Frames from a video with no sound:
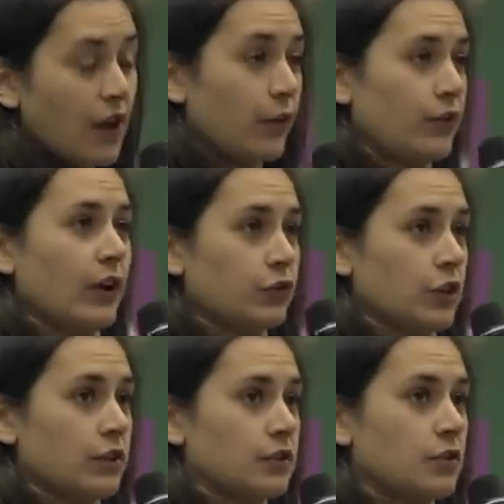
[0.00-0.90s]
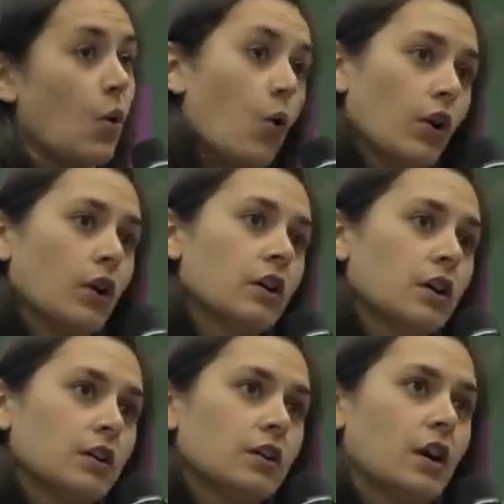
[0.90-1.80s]
other functions, or
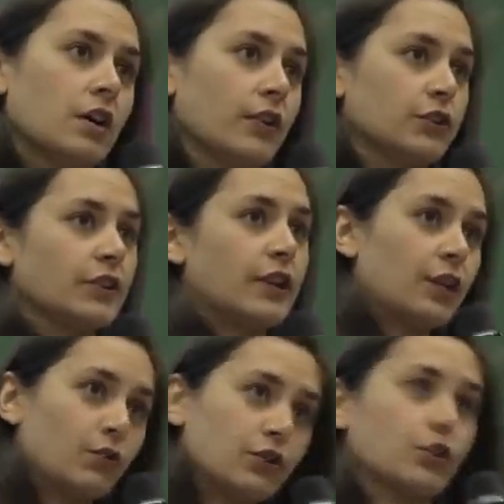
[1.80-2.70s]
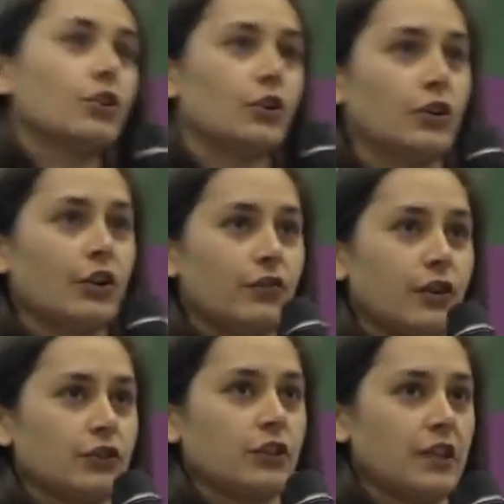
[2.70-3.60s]
a function that can return a
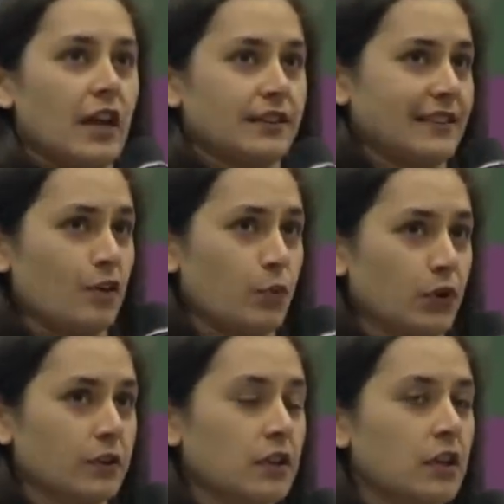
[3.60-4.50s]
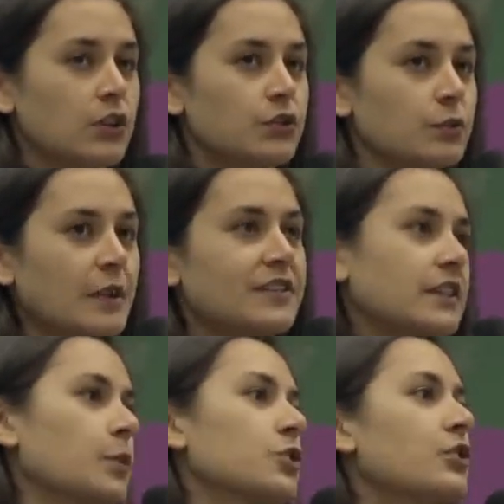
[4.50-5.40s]
function as its output. So
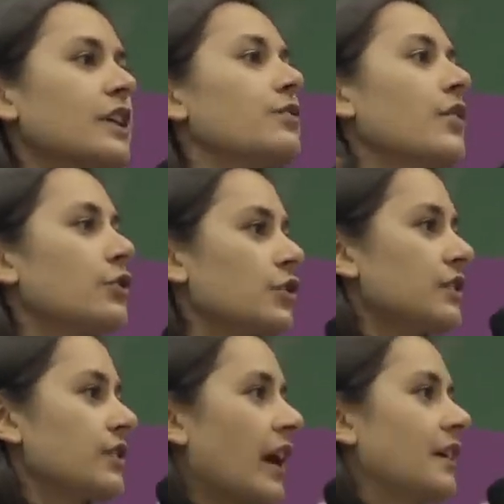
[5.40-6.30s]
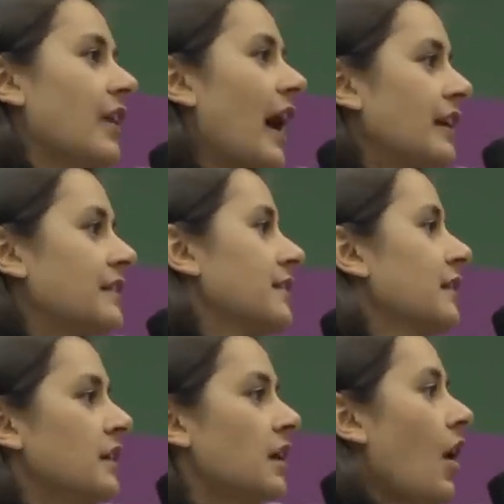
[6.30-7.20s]
basically we're treating functions kind of as
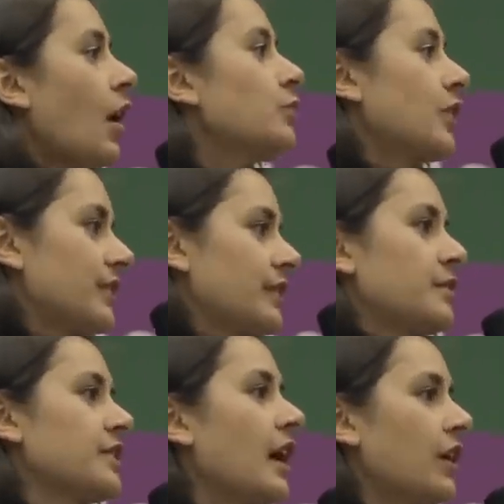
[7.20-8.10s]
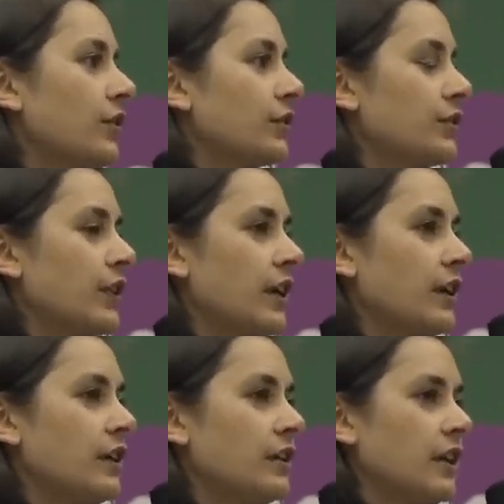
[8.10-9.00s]
objects themselves.
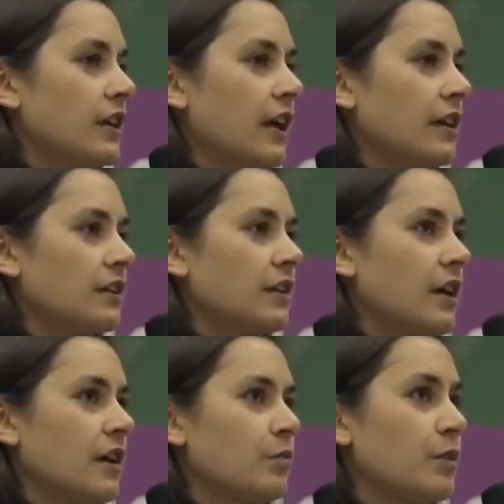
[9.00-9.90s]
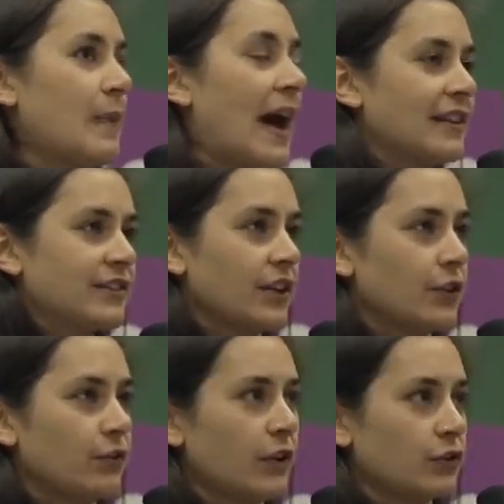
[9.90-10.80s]
They can be passed to
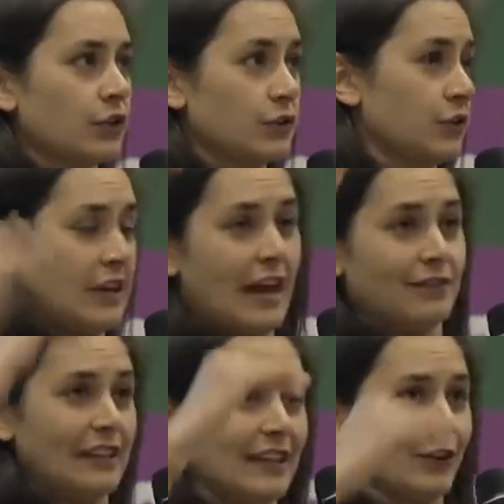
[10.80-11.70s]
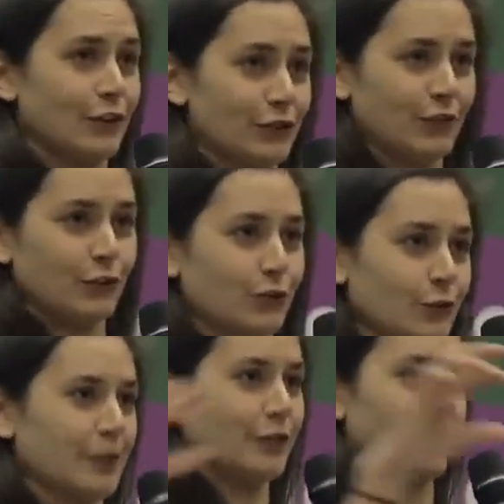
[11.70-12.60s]
other functions. You can have layers, functions
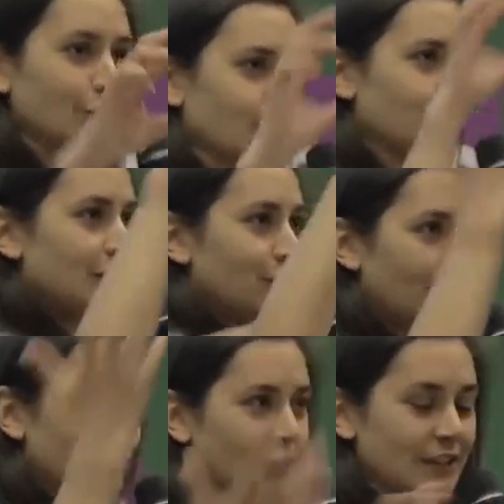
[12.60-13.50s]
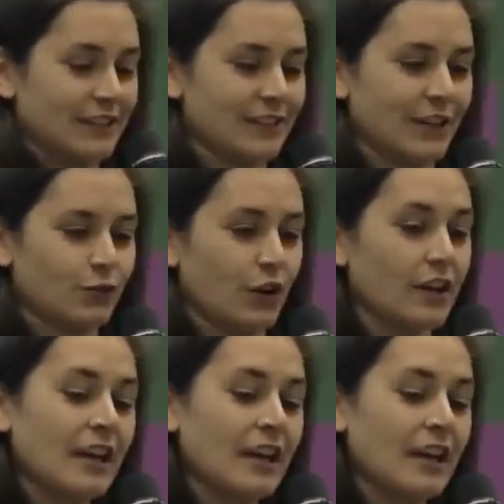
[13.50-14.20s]
within functions within functions, etc.